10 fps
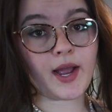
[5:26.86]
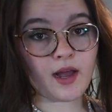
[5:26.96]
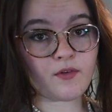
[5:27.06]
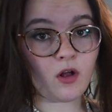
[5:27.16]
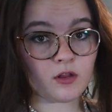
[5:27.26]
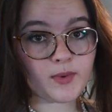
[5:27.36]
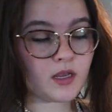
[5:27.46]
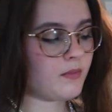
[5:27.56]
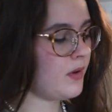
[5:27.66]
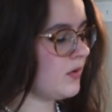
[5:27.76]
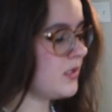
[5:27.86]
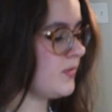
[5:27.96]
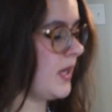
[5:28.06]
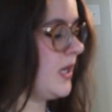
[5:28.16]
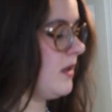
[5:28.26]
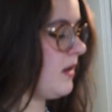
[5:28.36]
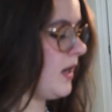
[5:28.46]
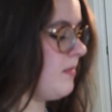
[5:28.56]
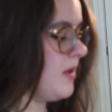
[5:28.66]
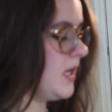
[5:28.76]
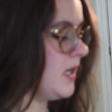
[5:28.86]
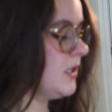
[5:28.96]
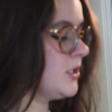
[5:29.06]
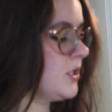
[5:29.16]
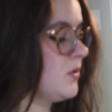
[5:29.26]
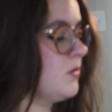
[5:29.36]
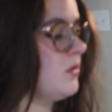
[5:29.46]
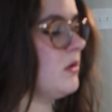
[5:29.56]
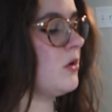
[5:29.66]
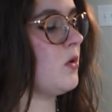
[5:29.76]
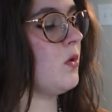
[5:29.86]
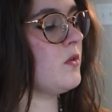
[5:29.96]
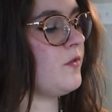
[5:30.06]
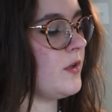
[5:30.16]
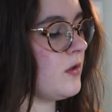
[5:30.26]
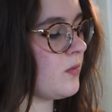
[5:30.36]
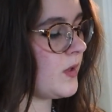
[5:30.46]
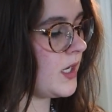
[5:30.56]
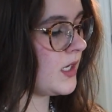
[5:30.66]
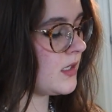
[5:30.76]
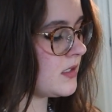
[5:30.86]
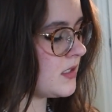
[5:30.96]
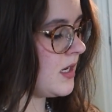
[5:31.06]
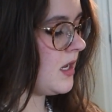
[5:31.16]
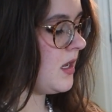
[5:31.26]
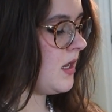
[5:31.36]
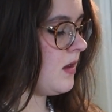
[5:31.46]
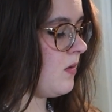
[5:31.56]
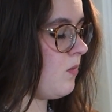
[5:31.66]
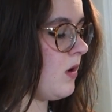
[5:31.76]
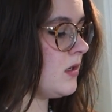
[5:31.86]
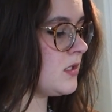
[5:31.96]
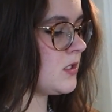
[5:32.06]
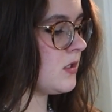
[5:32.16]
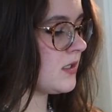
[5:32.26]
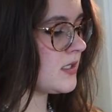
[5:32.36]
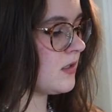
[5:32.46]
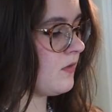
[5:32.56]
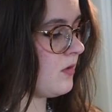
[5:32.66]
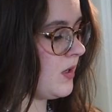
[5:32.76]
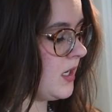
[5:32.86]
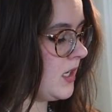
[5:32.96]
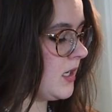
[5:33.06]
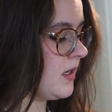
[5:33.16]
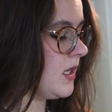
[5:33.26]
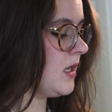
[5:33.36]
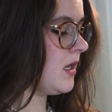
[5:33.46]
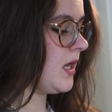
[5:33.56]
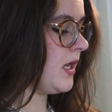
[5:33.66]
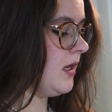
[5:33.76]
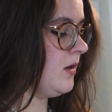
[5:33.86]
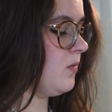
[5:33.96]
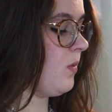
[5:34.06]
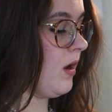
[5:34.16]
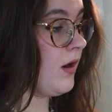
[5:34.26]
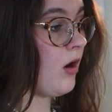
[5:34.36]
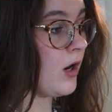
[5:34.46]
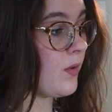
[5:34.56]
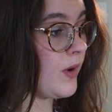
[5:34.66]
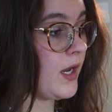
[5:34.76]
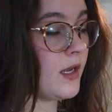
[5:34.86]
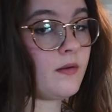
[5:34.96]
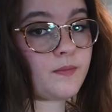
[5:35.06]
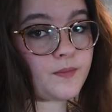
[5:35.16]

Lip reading: I have all of my components ready. I'm making 2 gold filled rings, 1 sterling silver ring, and 1 heart ring.